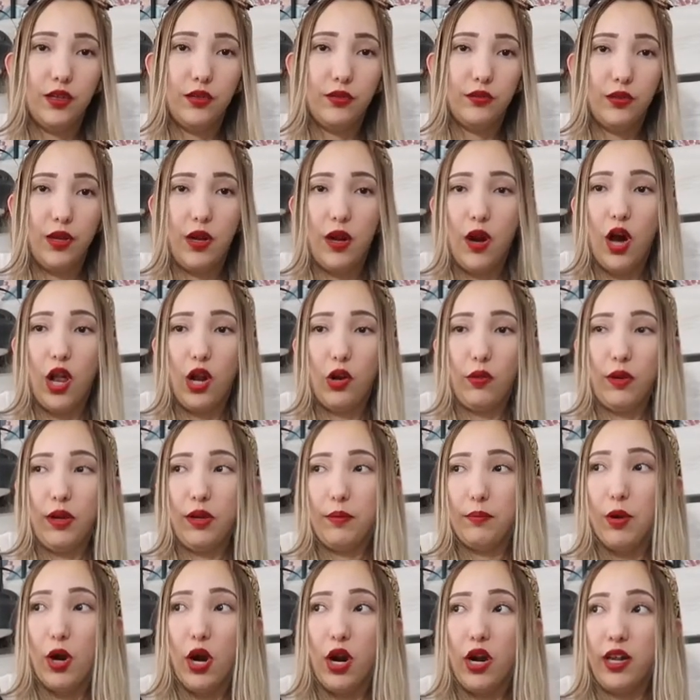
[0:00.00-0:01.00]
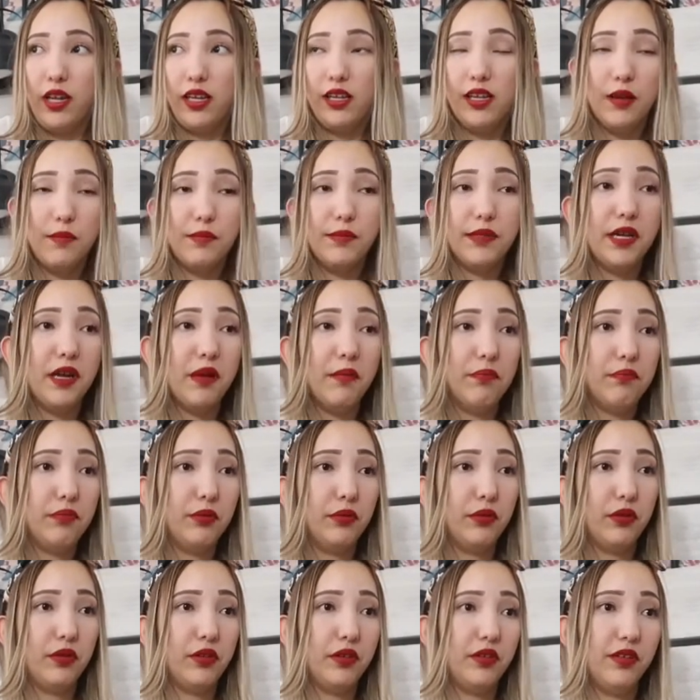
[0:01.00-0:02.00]
a Halloween party comes up,
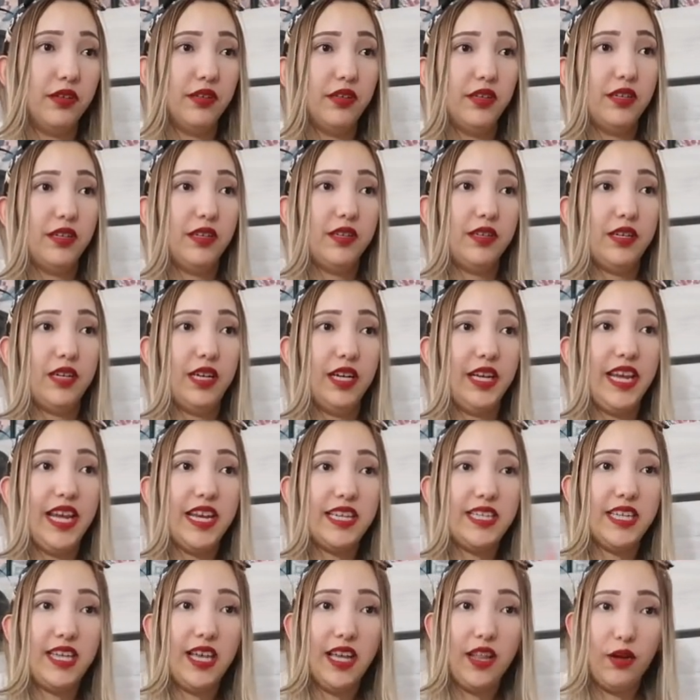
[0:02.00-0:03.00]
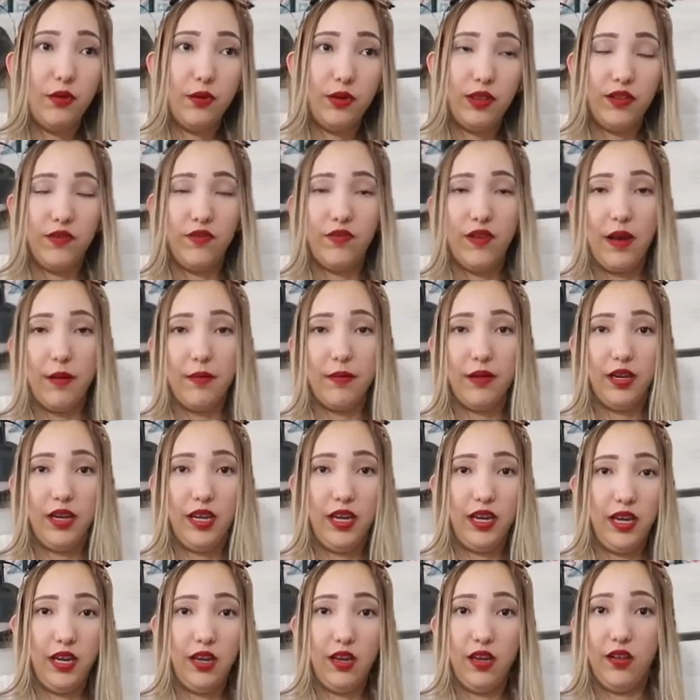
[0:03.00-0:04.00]
or a get together with the
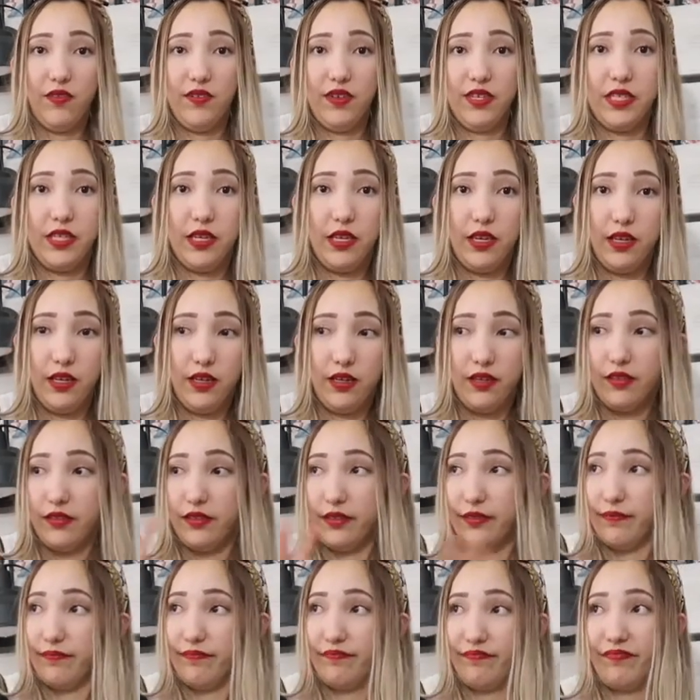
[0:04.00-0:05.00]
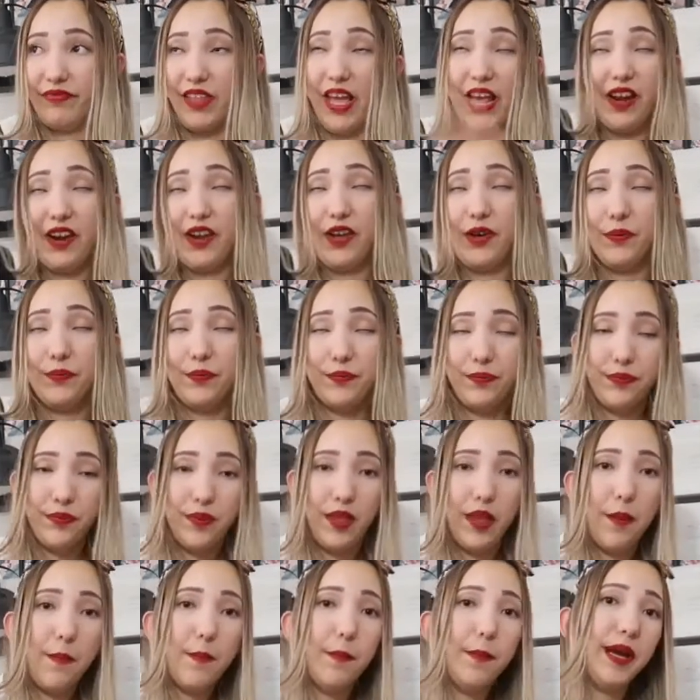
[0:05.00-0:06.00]
family all of a sudden, or I don't know.
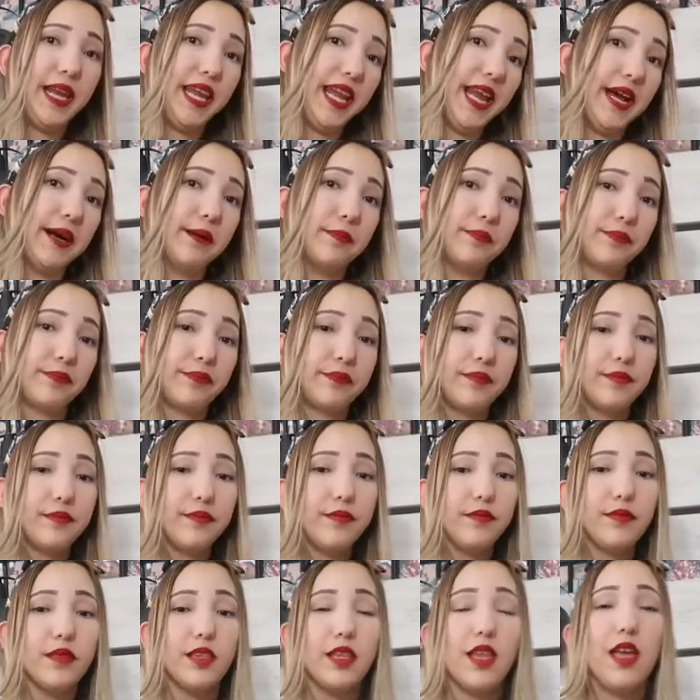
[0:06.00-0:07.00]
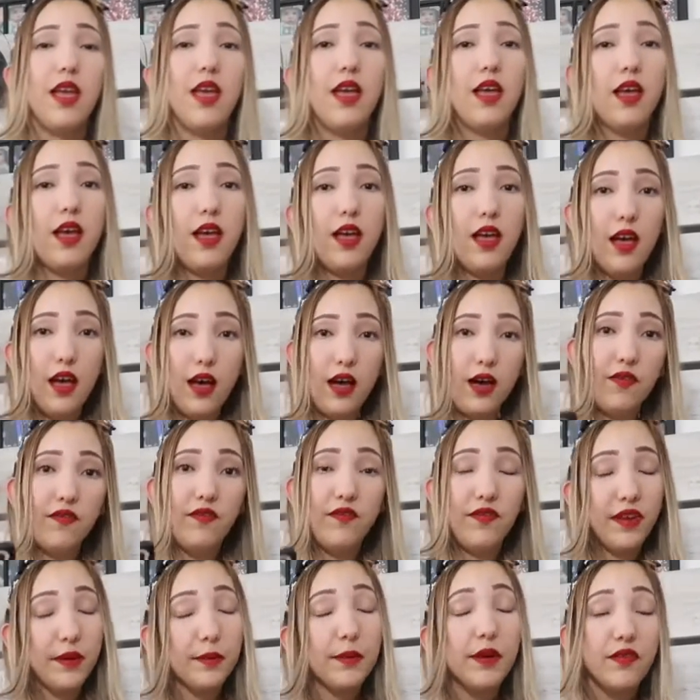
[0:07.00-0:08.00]
But yeah, a
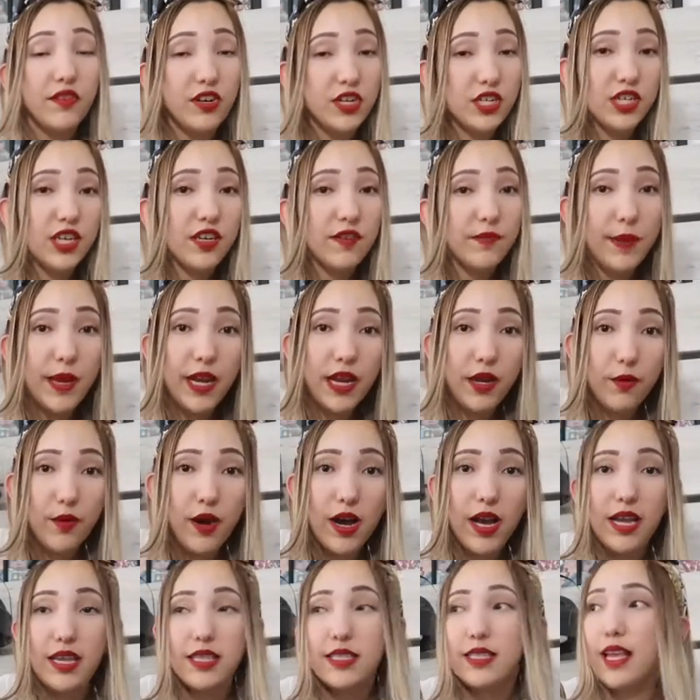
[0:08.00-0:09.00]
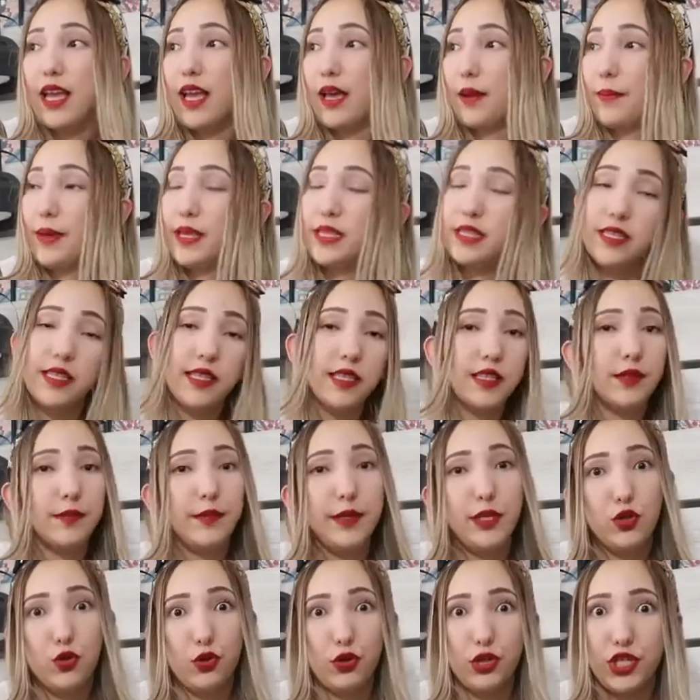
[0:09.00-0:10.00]
female version of Pennywise and my son to be
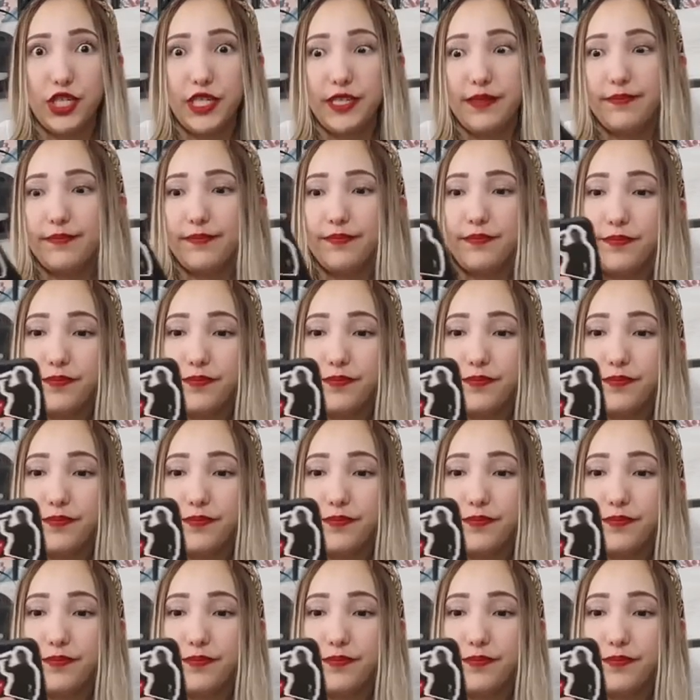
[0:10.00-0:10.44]
Georgie.